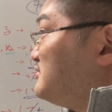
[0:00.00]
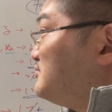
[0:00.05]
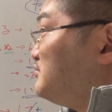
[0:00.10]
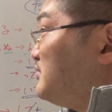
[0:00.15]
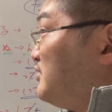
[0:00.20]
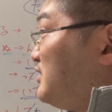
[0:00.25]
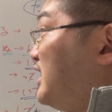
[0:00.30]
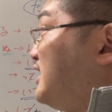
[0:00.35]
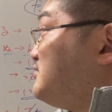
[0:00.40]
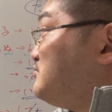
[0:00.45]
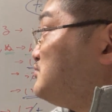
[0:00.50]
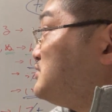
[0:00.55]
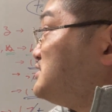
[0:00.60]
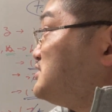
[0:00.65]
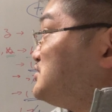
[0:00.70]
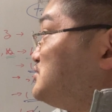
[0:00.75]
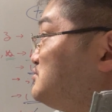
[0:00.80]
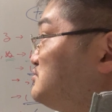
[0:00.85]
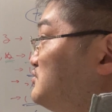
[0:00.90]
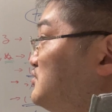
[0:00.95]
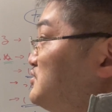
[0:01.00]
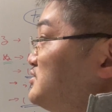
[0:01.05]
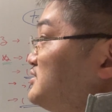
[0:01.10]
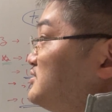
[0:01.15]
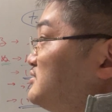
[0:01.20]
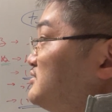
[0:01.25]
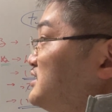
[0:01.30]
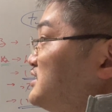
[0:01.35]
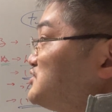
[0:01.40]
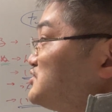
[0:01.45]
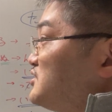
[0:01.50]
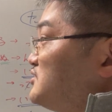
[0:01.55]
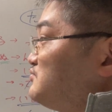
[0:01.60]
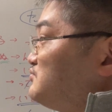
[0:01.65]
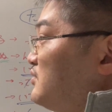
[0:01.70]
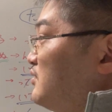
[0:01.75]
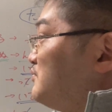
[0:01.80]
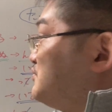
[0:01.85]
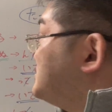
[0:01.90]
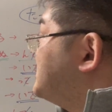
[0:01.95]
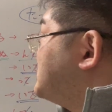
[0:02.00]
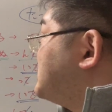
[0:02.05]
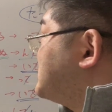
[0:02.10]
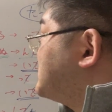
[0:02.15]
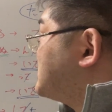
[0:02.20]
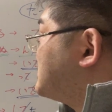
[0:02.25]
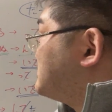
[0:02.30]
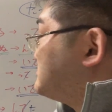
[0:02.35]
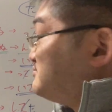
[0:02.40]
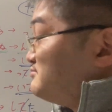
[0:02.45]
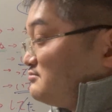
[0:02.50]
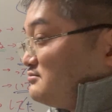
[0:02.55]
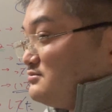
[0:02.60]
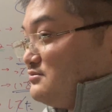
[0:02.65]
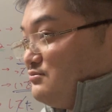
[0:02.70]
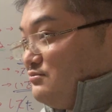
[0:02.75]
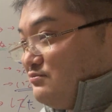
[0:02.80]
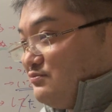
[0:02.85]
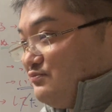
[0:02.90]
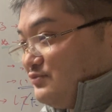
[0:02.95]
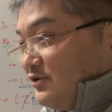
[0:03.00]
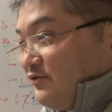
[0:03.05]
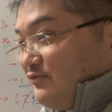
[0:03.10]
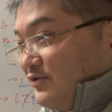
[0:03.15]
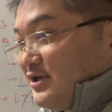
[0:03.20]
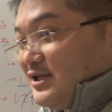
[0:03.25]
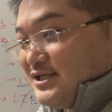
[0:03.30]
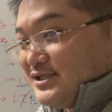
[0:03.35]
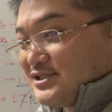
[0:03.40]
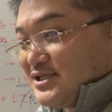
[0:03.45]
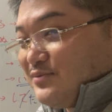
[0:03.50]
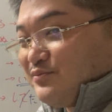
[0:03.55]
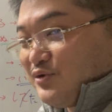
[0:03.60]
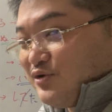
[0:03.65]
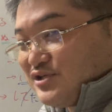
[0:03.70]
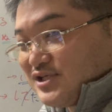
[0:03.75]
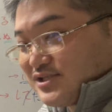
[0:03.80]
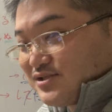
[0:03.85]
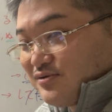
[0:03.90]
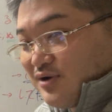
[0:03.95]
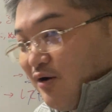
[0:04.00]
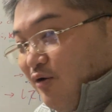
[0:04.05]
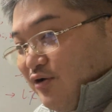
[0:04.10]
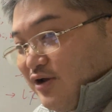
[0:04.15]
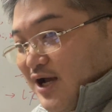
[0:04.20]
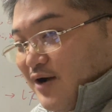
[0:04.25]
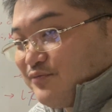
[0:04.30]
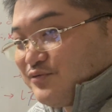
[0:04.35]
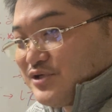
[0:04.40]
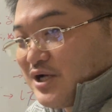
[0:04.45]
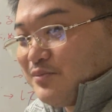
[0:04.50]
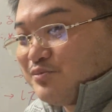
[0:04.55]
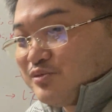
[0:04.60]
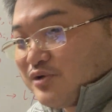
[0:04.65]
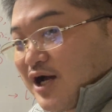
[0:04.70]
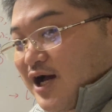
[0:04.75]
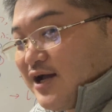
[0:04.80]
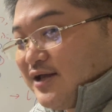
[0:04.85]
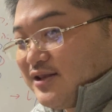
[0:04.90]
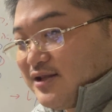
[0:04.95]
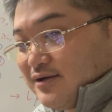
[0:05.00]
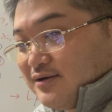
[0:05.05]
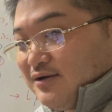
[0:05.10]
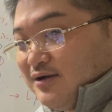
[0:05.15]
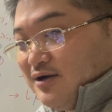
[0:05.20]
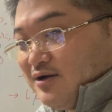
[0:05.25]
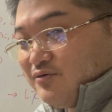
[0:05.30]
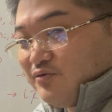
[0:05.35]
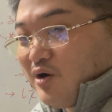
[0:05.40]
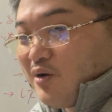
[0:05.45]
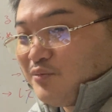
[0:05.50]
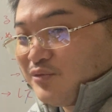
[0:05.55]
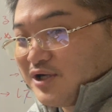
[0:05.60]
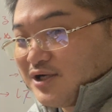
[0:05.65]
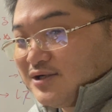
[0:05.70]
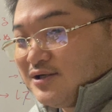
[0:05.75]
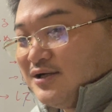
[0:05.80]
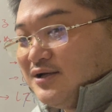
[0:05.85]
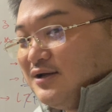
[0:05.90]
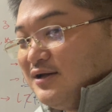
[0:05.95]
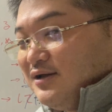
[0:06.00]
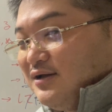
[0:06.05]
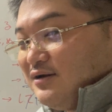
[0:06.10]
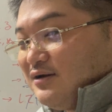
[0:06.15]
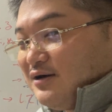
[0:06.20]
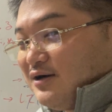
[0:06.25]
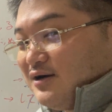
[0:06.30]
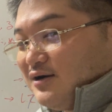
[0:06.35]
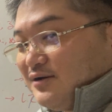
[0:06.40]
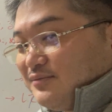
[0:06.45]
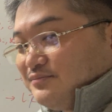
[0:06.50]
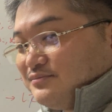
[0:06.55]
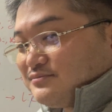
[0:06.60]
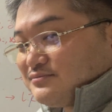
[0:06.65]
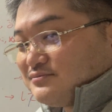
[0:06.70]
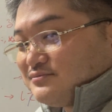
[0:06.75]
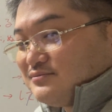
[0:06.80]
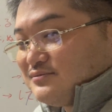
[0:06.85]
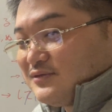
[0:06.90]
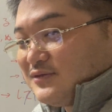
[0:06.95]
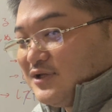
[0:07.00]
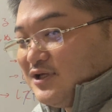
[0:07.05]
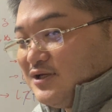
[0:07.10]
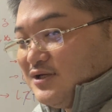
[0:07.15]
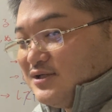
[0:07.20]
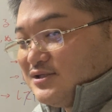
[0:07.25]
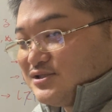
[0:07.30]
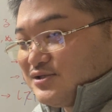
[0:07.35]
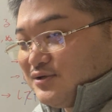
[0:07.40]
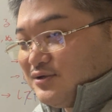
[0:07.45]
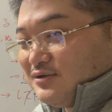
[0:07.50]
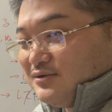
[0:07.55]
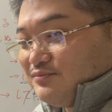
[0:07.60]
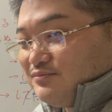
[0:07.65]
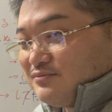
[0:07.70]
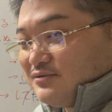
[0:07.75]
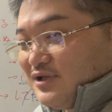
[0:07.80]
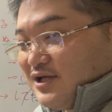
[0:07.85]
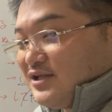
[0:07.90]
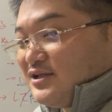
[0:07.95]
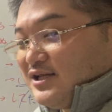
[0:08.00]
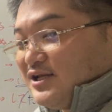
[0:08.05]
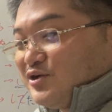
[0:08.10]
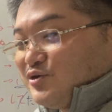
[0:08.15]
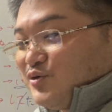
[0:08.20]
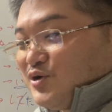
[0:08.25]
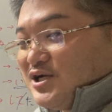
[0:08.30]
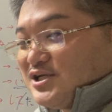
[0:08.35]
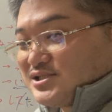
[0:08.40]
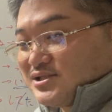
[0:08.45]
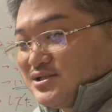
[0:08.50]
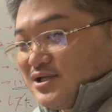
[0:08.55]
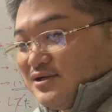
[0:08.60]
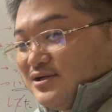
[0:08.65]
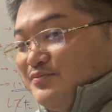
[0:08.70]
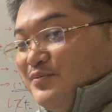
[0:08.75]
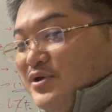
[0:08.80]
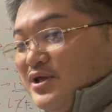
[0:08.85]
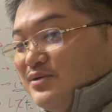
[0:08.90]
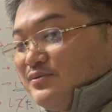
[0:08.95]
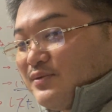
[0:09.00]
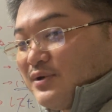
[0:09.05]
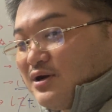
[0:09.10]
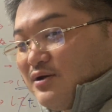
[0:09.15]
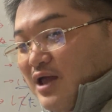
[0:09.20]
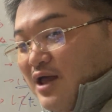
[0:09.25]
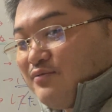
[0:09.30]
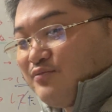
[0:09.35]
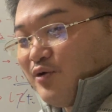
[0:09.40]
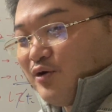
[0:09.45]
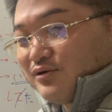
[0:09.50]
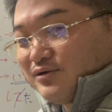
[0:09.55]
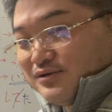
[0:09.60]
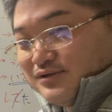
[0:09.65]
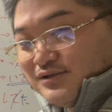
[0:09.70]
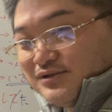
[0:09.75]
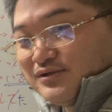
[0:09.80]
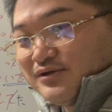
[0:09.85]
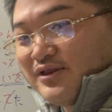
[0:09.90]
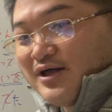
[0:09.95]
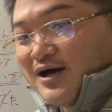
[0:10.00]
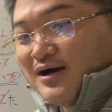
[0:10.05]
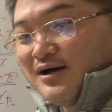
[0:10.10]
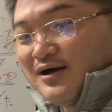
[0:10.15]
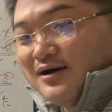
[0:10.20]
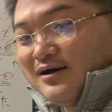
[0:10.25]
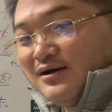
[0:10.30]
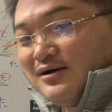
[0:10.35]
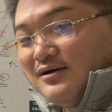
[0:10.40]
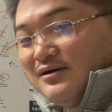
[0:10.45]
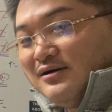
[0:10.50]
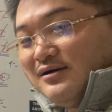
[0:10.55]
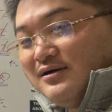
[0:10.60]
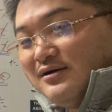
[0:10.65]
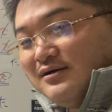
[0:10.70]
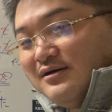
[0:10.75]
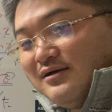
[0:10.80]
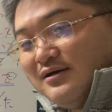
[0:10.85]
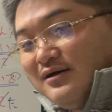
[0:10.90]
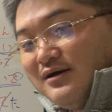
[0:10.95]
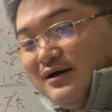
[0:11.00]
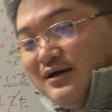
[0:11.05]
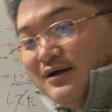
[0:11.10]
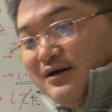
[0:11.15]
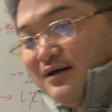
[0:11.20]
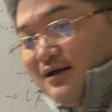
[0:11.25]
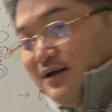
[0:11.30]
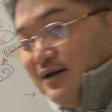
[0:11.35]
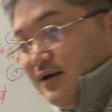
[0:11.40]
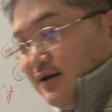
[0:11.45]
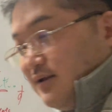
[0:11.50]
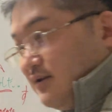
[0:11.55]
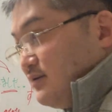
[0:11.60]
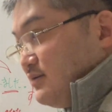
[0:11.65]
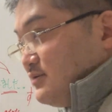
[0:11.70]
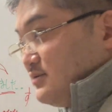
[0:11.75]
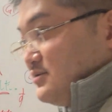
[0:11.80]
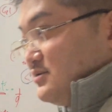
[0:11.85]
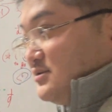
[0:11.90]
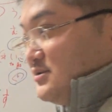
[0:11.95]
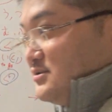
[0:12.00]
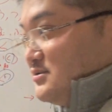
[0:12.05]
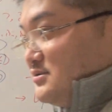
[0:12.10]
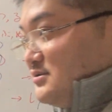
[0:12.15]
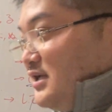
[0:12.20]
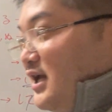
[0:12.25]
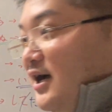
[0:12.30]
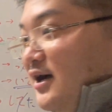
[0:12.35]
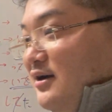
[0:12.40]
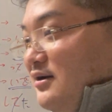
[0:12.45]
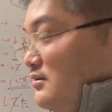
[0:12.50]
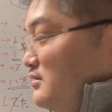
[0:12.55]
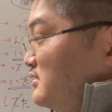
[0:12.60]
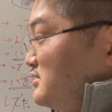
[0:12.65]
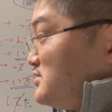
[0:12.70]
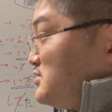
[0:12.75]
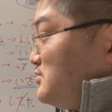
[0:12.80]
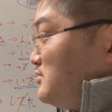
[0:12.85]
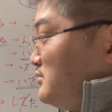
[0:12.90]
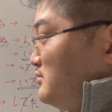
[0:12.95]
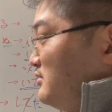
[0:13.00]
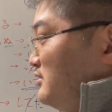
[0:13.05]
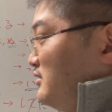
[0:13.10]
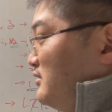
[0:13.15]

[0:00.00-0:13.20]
once you know the dictionary form, it's just fairly simple. You just only have to apply the formula. So it requires that minimal effort to the and yeah. So